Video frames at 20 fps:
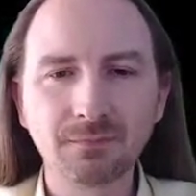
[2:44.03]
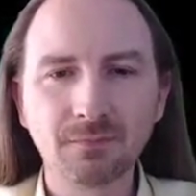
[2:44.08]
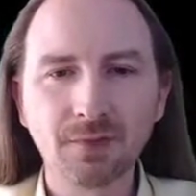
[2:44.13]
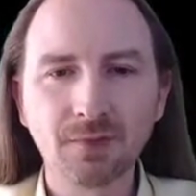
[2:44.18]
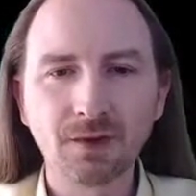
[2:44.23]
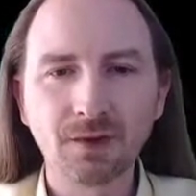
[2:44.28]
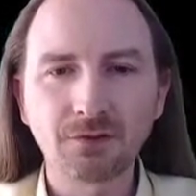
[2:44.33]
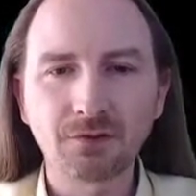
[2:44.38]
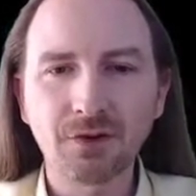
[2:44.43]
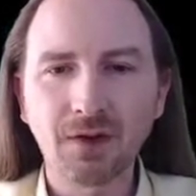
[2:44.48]

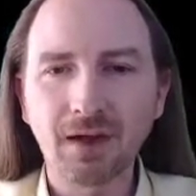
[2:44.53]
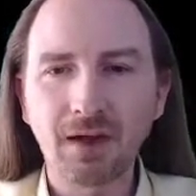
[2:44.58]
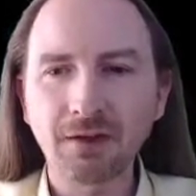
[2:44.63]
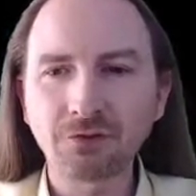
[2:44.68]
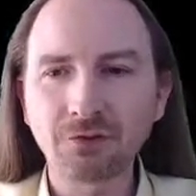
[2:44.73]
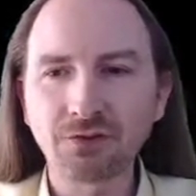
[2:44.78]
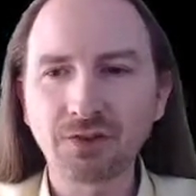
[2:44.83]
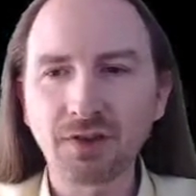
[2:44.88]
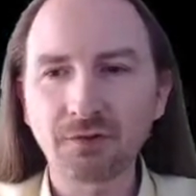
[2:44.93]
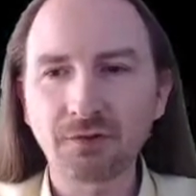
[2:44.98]
So
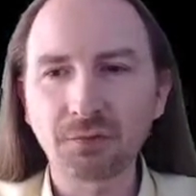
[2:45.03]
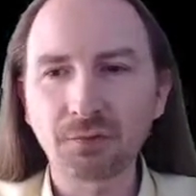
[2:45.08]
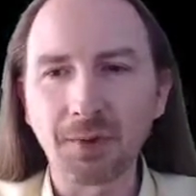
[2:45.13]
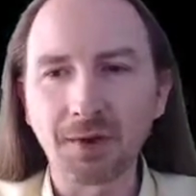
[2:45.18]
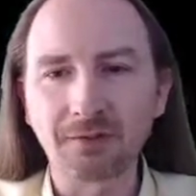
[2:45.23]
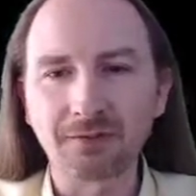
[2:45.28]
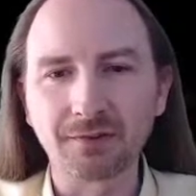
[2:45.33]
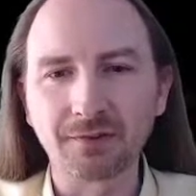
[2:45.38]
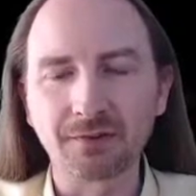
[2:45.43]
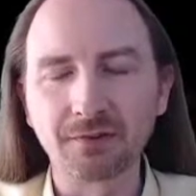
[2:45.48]
Azure Dev
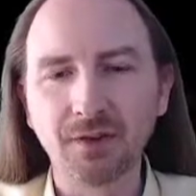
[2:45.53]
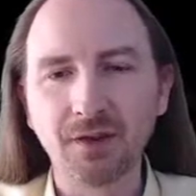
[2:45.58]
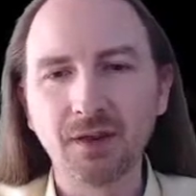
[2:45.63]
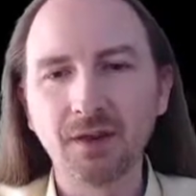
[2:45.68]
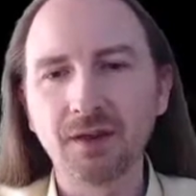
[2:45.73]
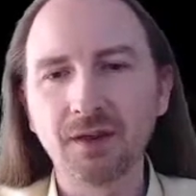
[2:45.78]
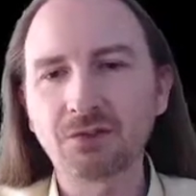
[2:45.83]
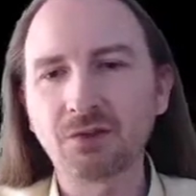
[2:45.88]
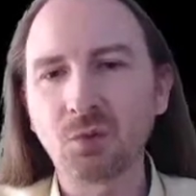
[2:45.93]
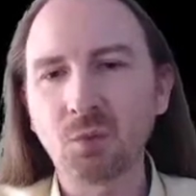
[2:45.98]
Spaces,
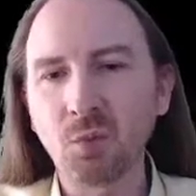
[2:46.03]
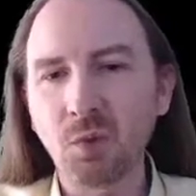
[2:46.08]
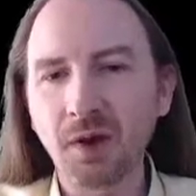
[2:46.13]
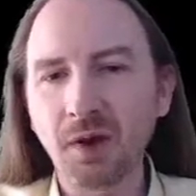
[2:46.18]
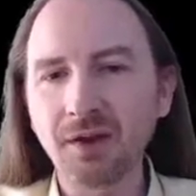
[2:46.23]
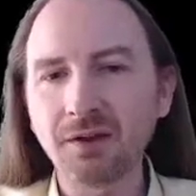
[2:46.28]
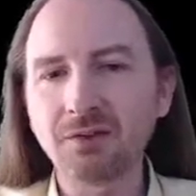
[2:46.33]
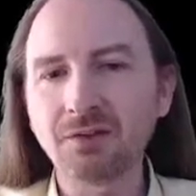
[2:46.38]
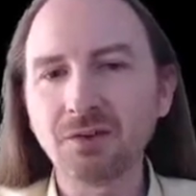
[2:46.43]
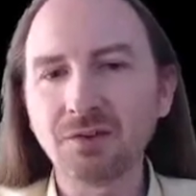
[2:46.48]
it's a
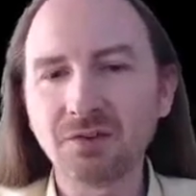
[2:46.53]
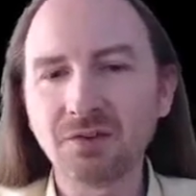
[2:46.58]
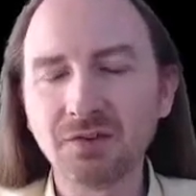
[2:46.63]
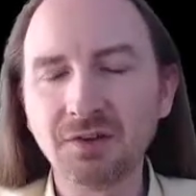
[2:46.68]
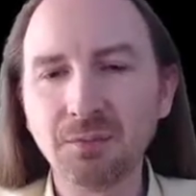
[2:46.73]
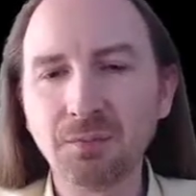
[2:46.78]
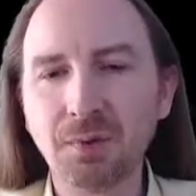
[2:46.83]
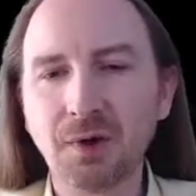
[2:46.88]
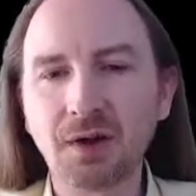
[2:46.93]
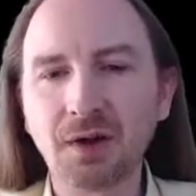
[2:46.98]
way to
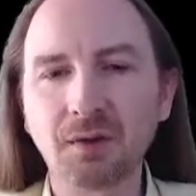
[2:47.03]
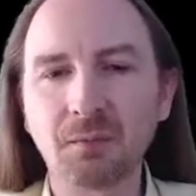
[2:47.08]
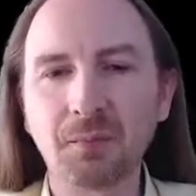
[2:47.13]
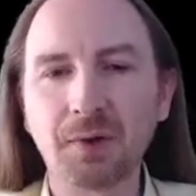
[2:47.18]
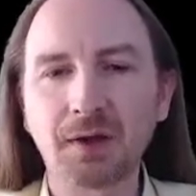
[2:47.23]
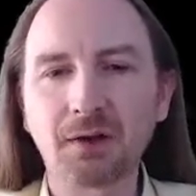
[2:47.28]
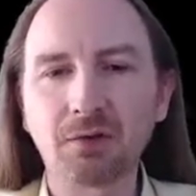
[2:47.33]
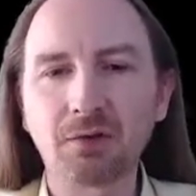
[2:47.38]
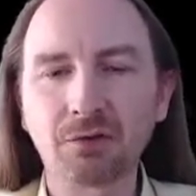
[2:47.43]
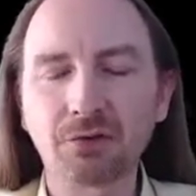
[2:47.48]
debug a
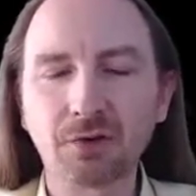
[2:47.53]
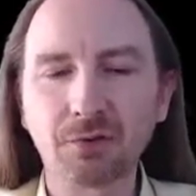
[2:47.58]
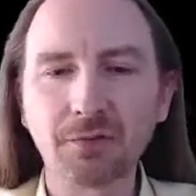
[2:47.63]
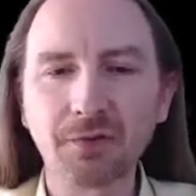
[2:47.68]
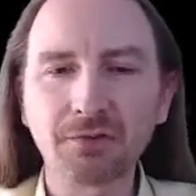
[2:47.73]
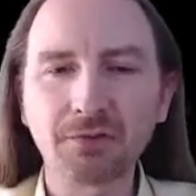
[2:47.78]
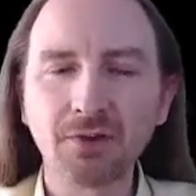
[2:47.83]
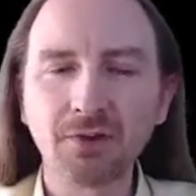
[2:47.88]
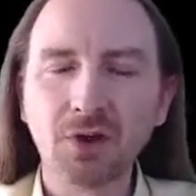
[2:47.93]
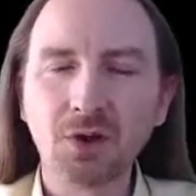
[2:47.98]

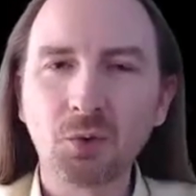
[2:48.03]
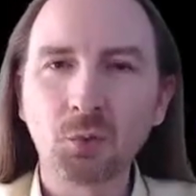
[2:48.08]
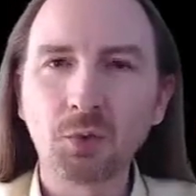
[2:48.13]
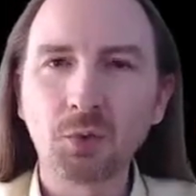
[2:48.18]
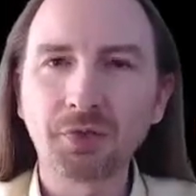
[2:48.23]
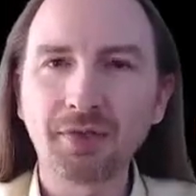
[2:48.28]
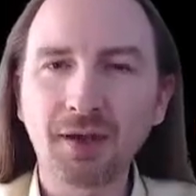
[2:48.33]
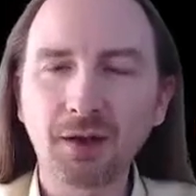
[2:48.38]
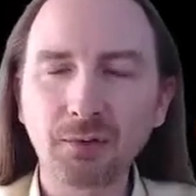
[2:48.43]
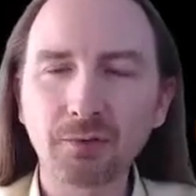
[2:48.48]
microservice
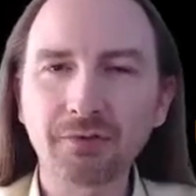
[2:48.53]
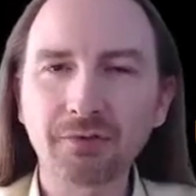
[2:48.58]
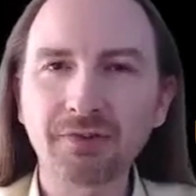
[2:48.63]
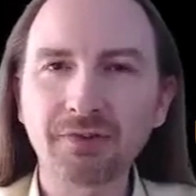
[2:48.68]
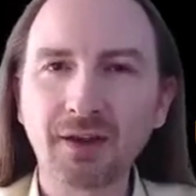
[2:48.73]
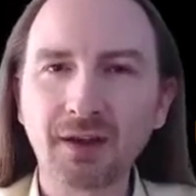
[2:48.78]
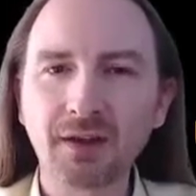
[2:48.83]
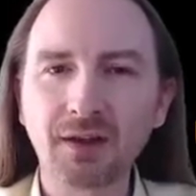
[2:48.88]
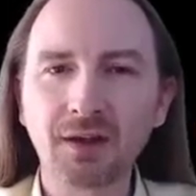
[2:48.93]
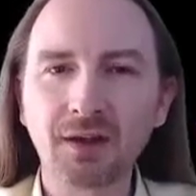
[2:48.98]
without
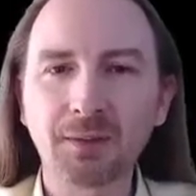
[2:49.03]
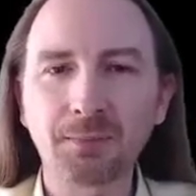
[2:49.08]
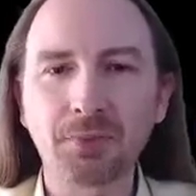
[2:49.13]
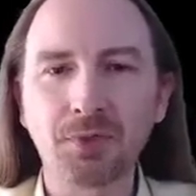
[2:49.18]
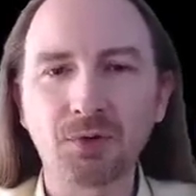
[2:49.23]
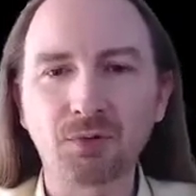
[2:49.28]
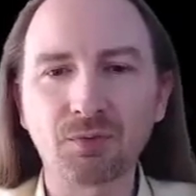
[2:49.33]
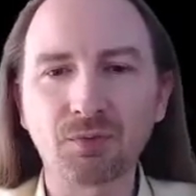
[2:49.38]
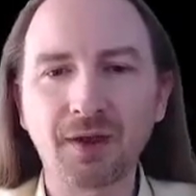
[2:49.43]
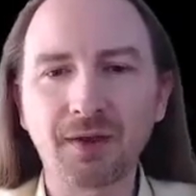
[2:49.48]
setting up
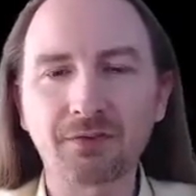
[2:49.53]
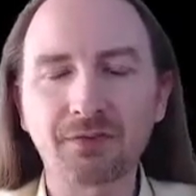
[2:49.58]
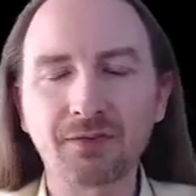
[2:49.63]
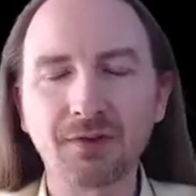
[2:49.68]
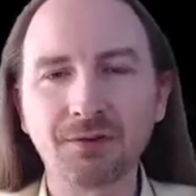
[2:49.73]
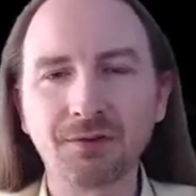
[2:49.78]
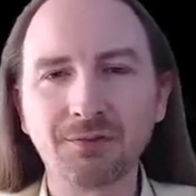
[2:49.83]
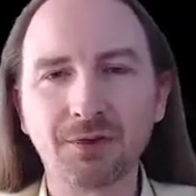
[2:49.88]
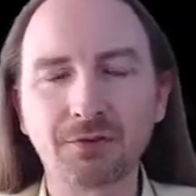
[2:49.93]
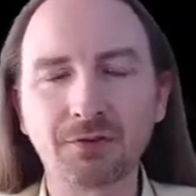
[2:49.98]
the rest
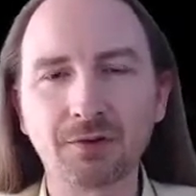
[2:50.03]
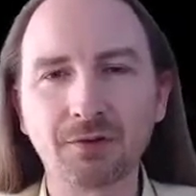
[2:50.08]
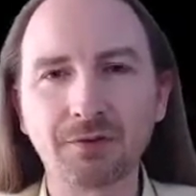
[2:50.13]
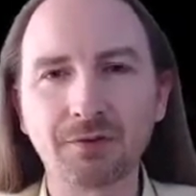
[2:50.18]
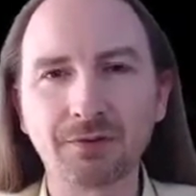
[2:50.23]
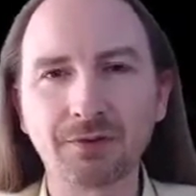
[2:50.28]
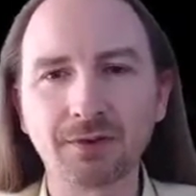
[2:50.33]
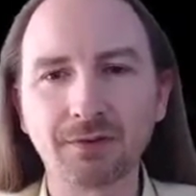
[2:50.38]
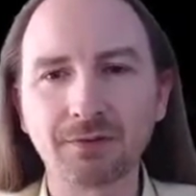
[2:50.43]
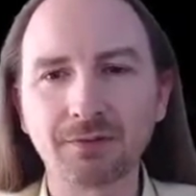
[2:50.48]
of the
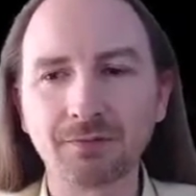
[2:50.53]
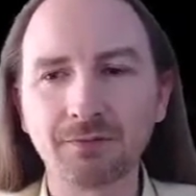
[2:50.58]
services.